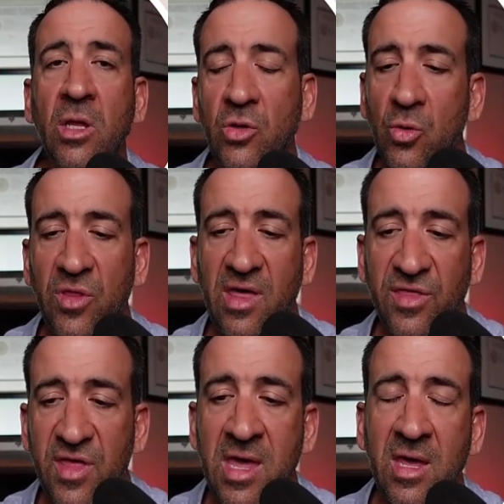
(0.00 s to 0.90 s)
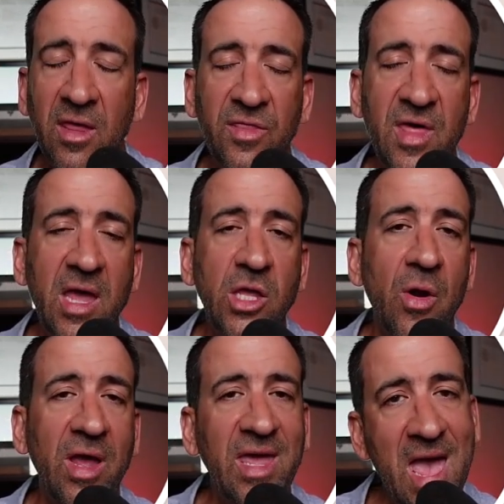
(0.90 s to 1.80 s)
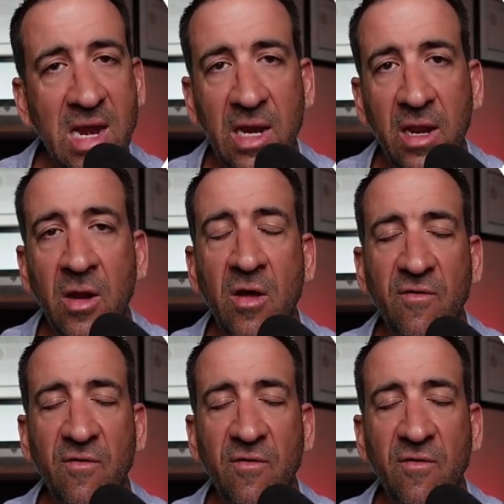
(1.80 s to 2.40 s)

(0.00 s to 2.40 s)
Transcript: Do they think that you're a candidate